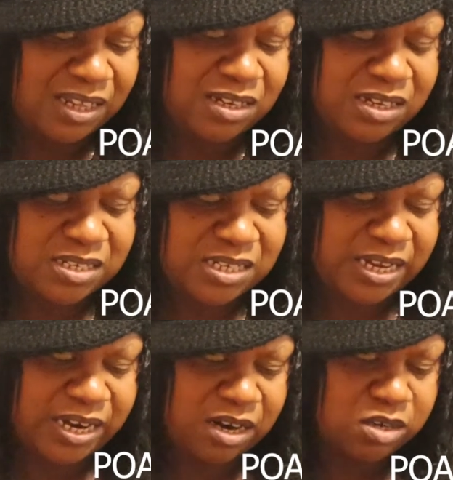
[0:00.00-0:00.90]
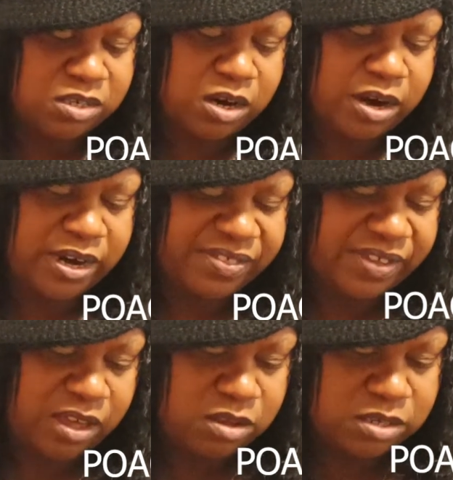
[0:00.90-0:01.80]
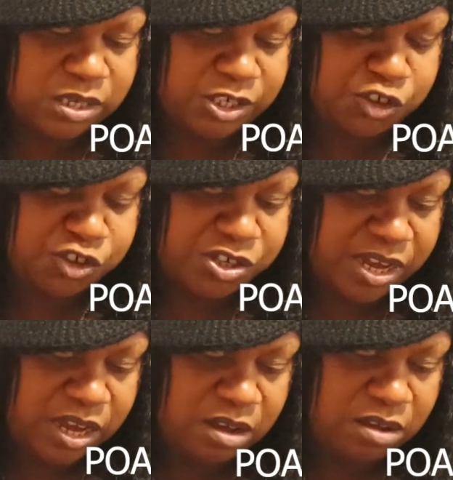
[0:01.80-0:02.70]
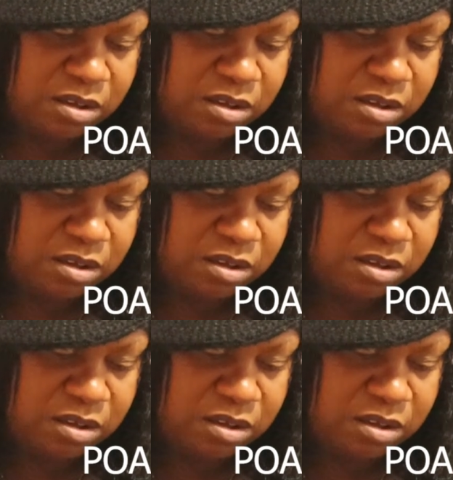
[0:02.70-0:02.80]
let's see here. Is there anything else initially?